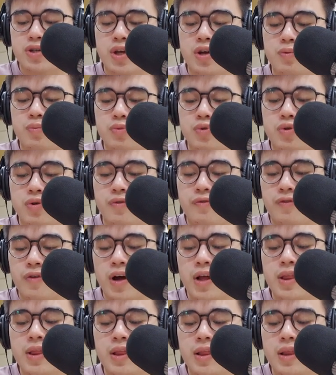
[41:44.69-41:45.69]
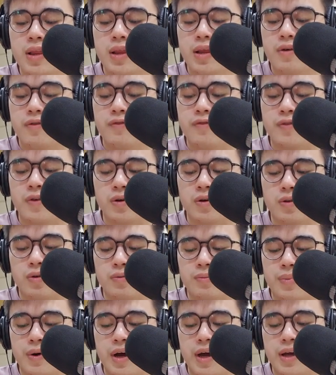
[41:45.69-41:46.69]
cubed to the front,
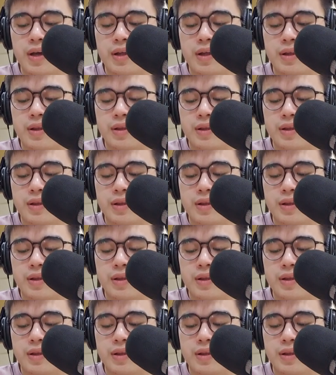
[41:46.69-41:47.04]
followed by